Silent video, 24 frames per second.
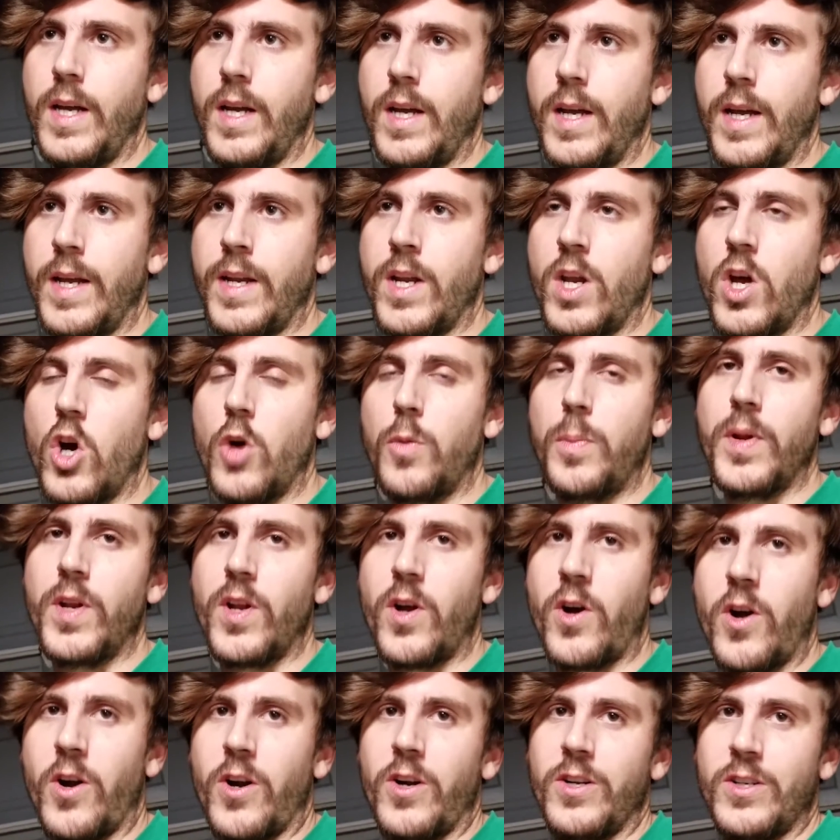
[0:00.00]
an open
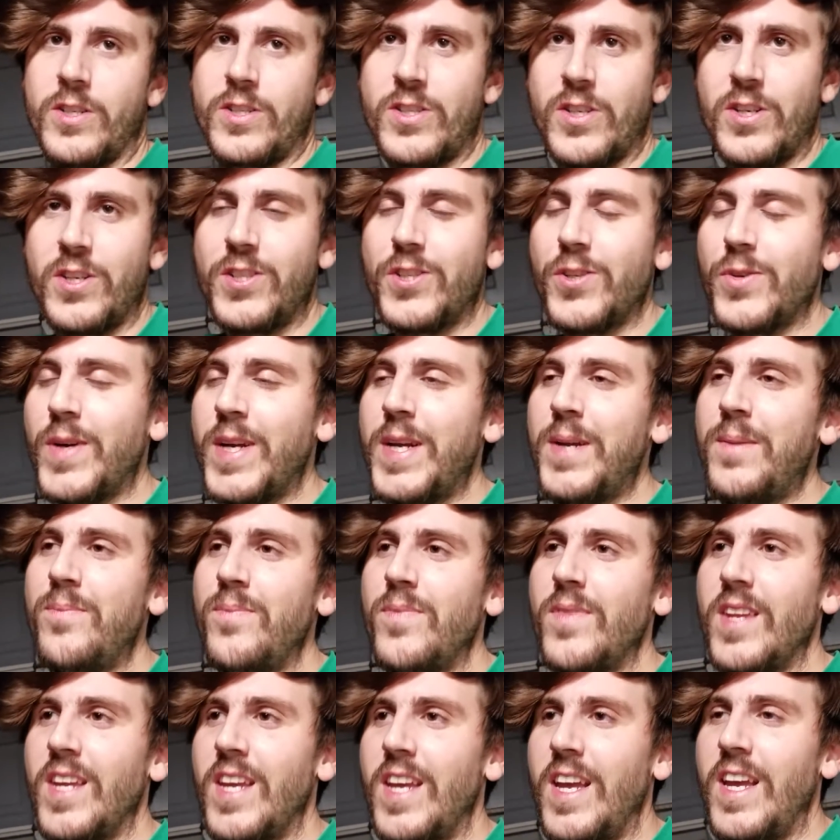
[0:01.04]
heart surgery,
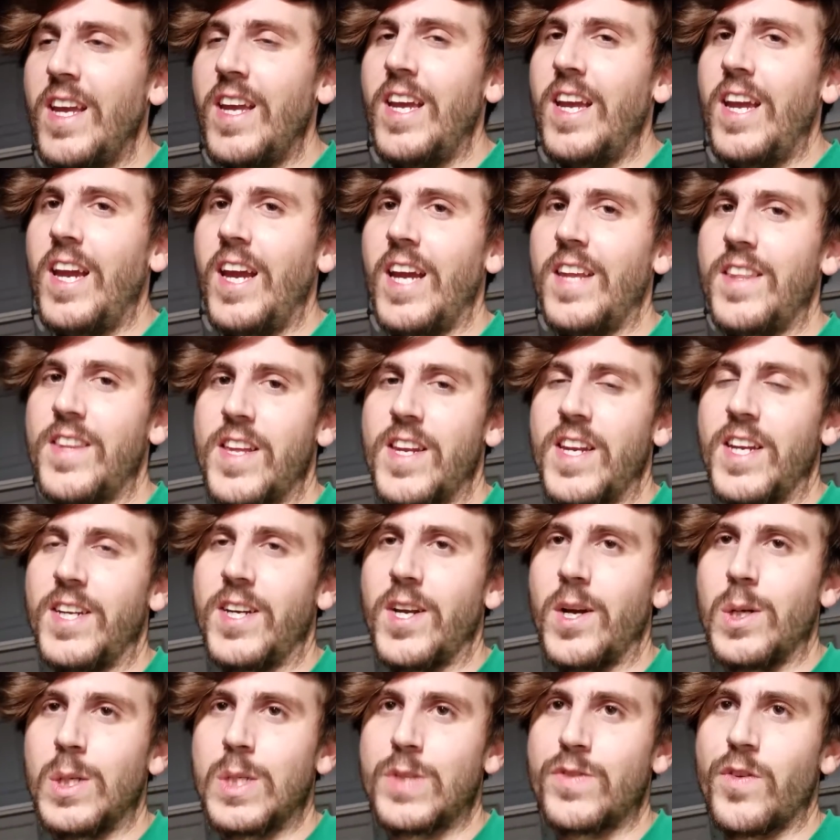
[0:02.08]
and then it
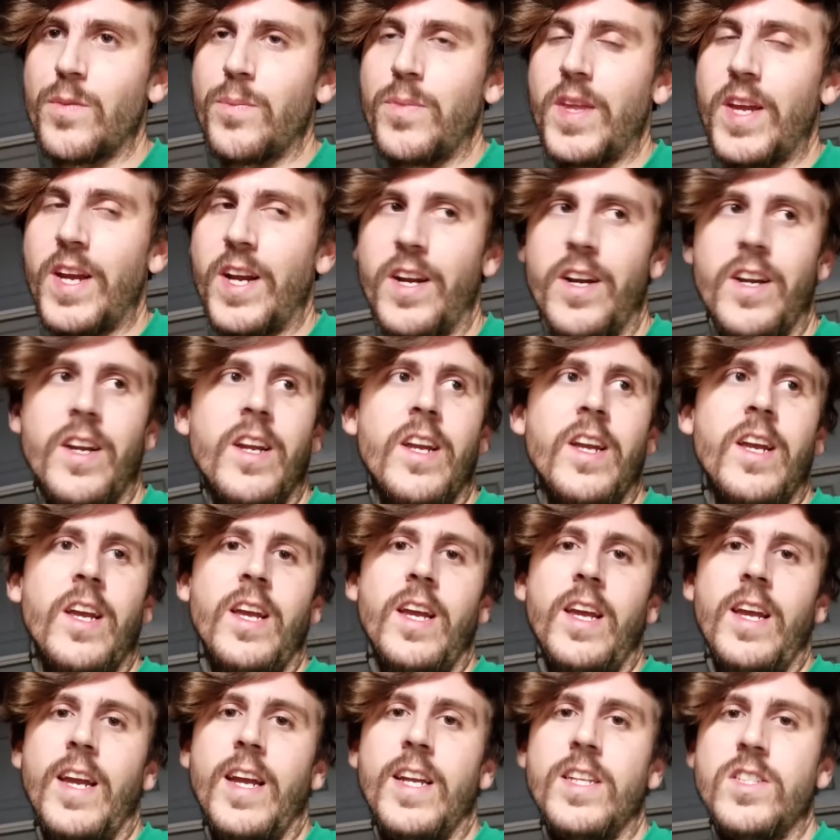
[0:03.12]
goes from there.
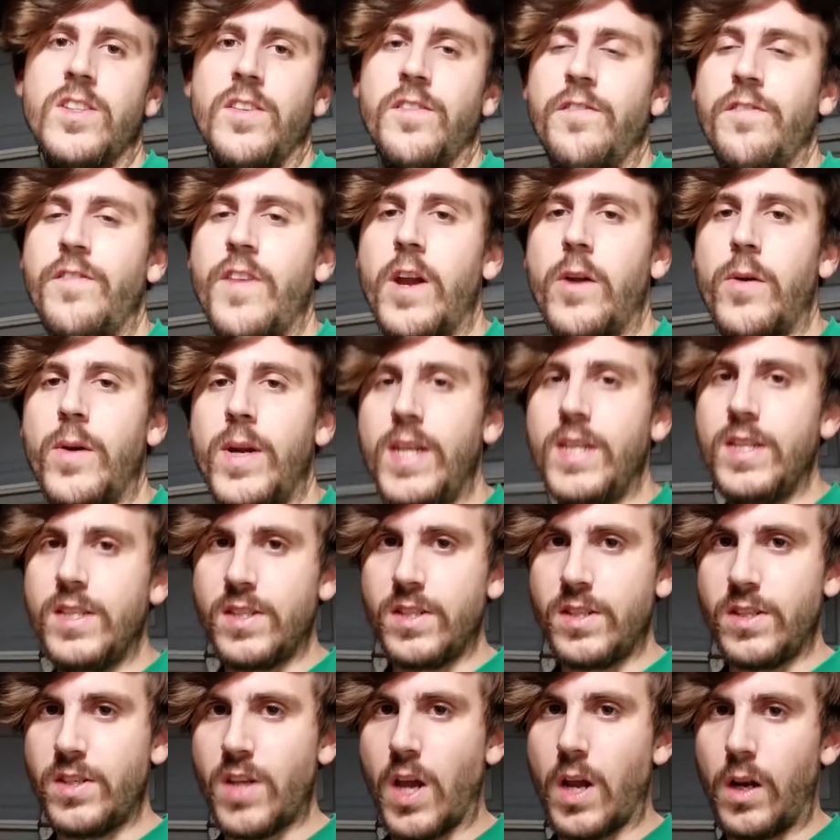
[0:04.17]
It's a very
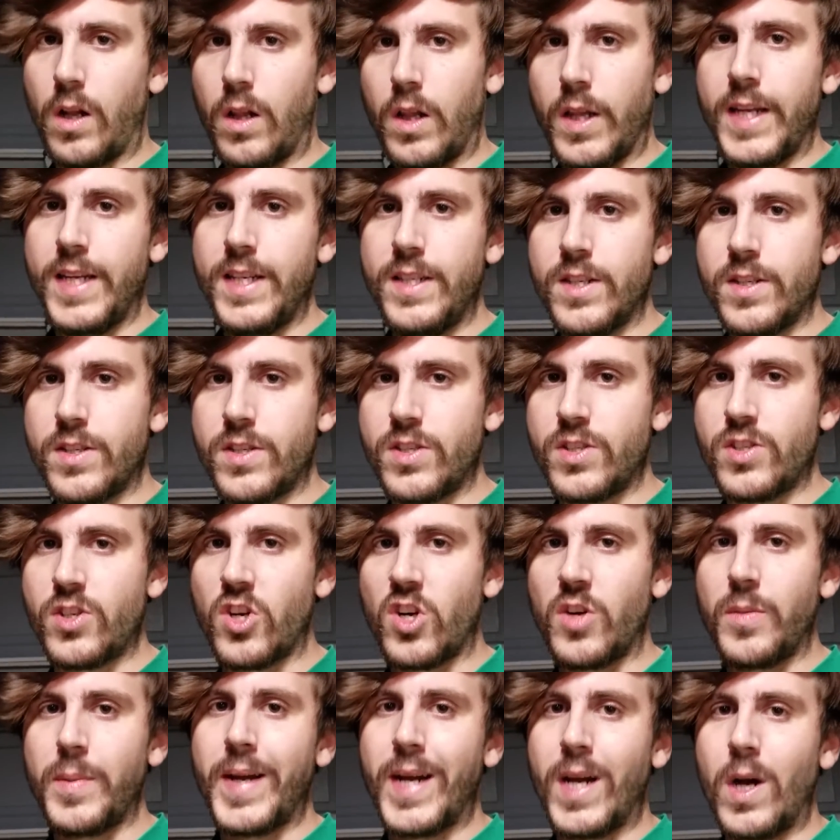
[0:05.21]
subtly
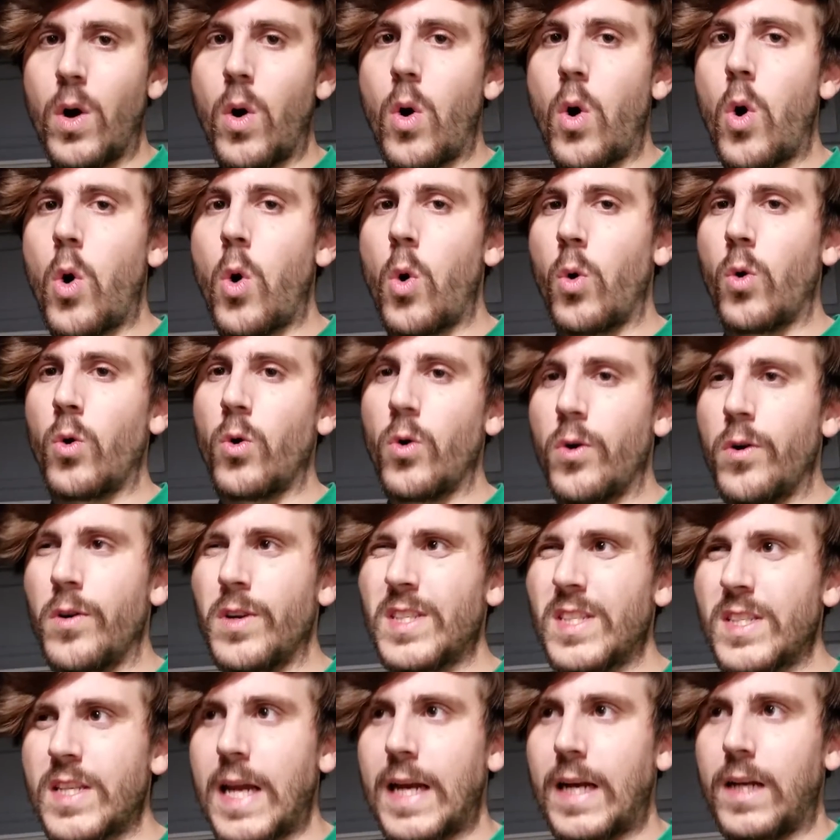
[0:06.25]
disturbing horror
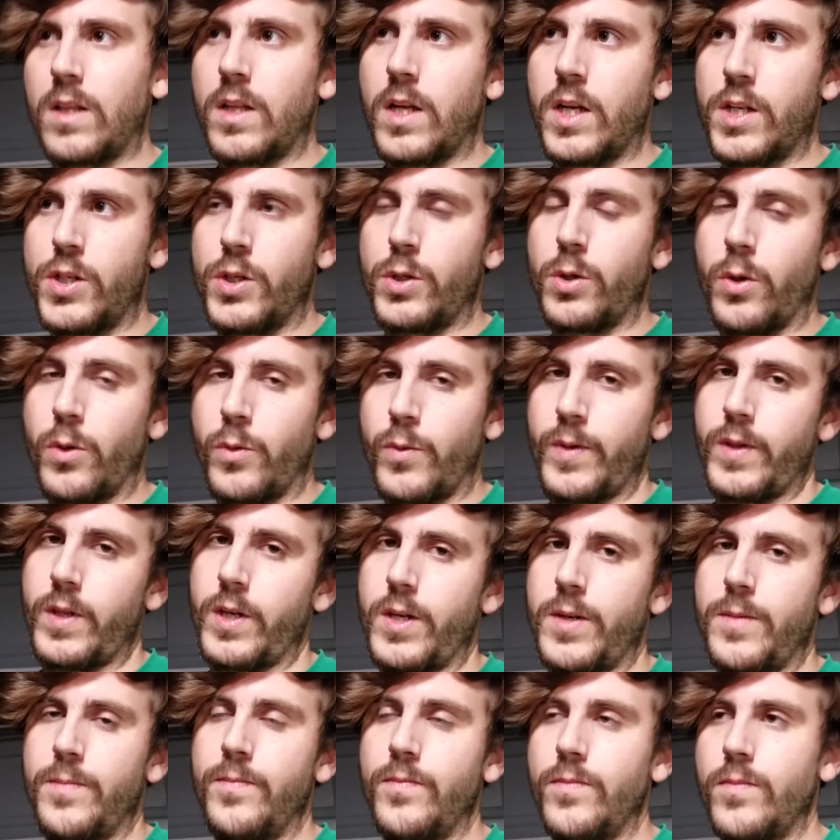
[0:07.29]
psychological
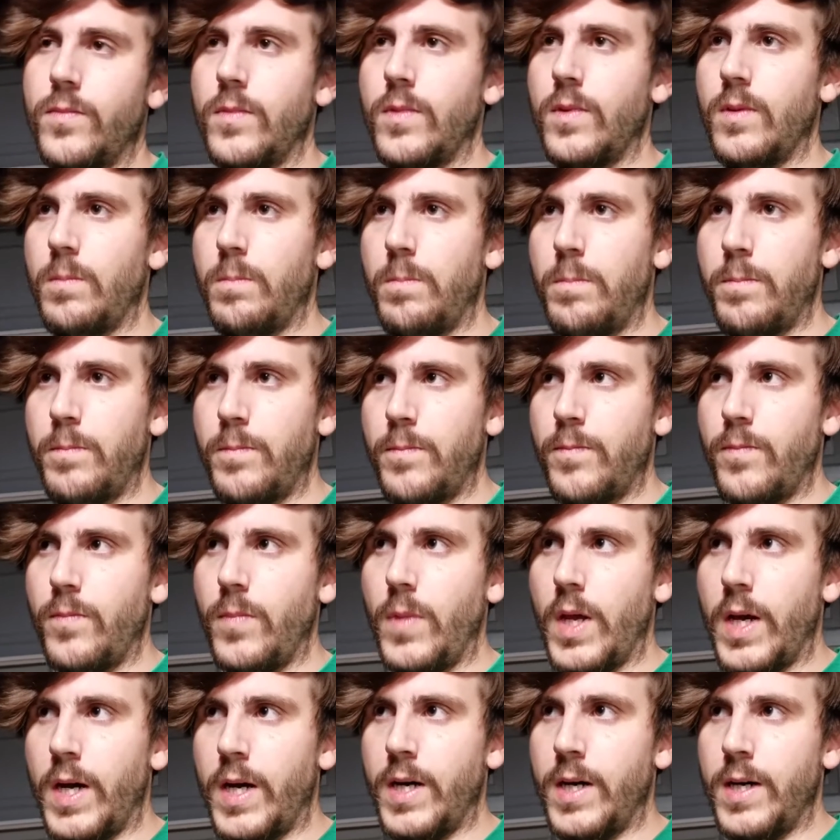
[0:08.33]
thriller.
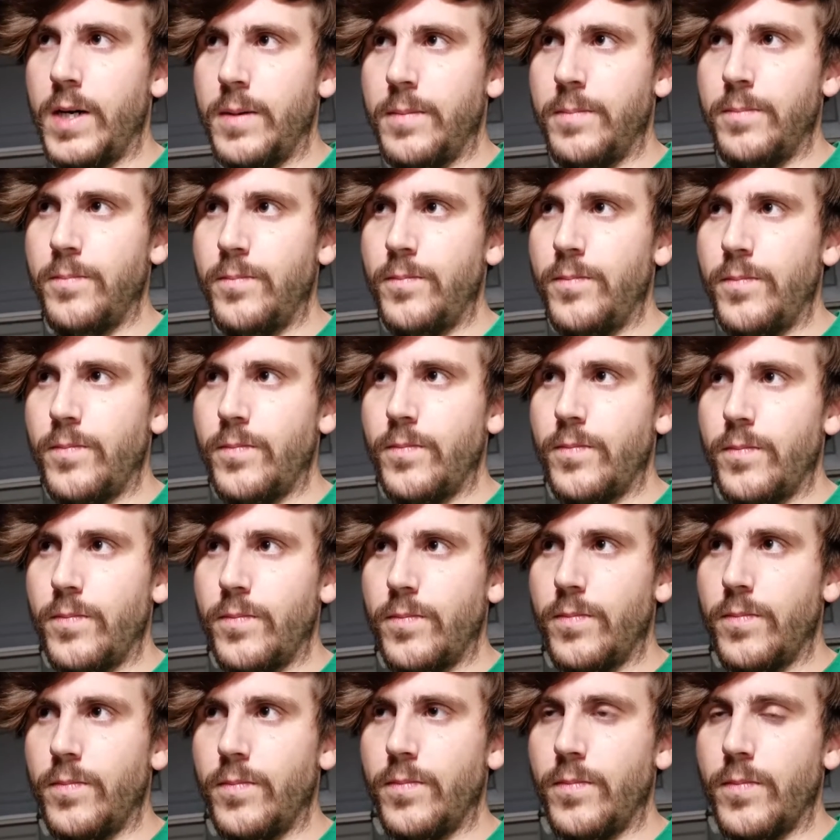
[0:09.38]
Um,
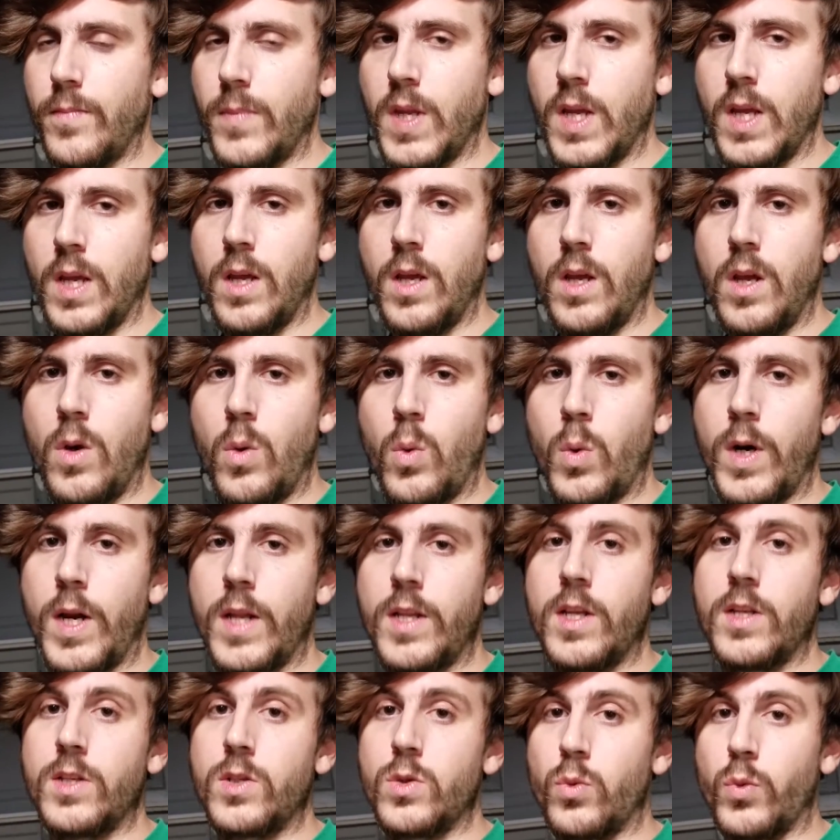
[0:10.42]
what it
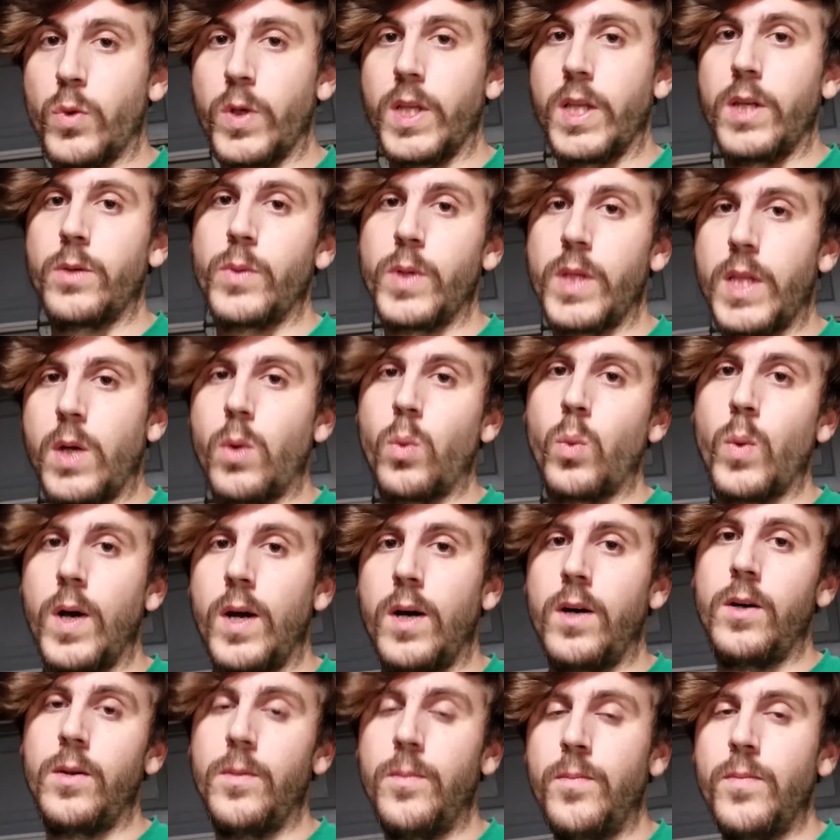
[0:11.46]
does really, really
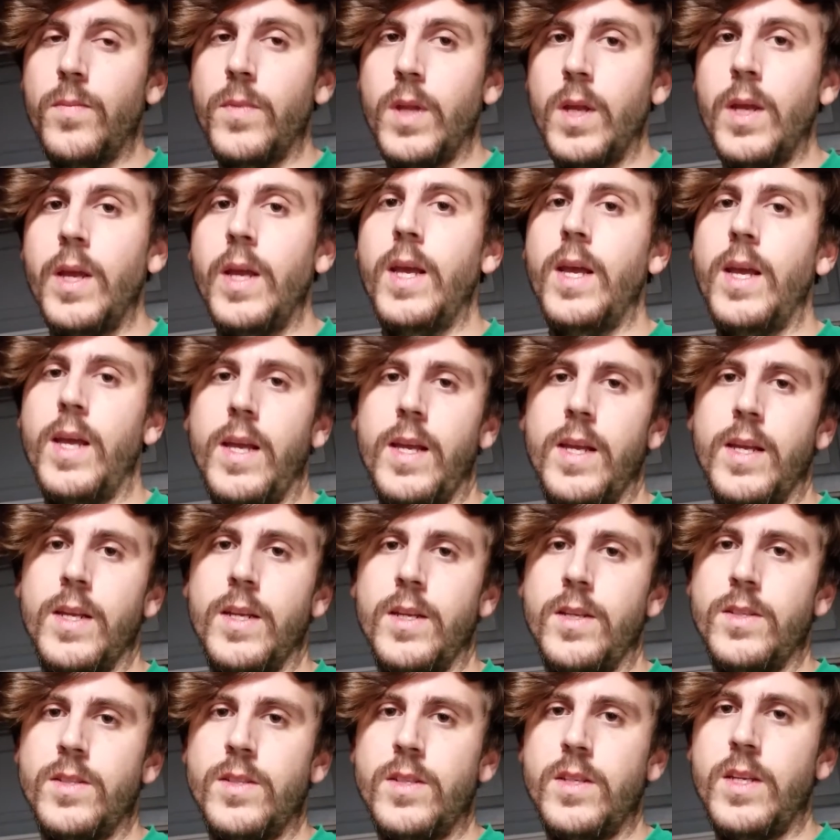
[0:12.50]
well
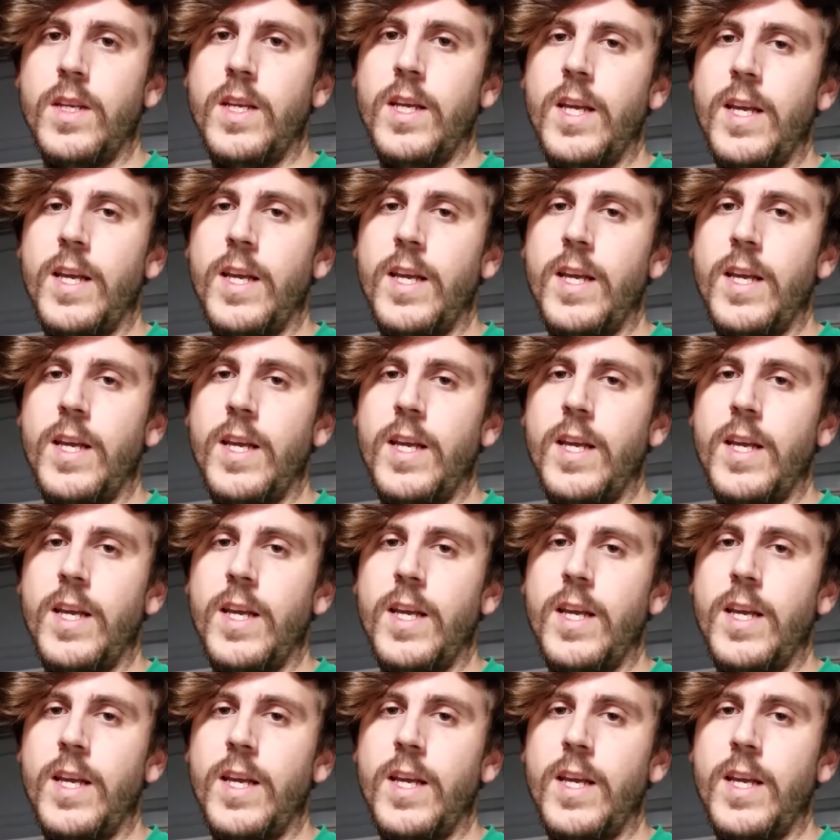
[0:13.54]
is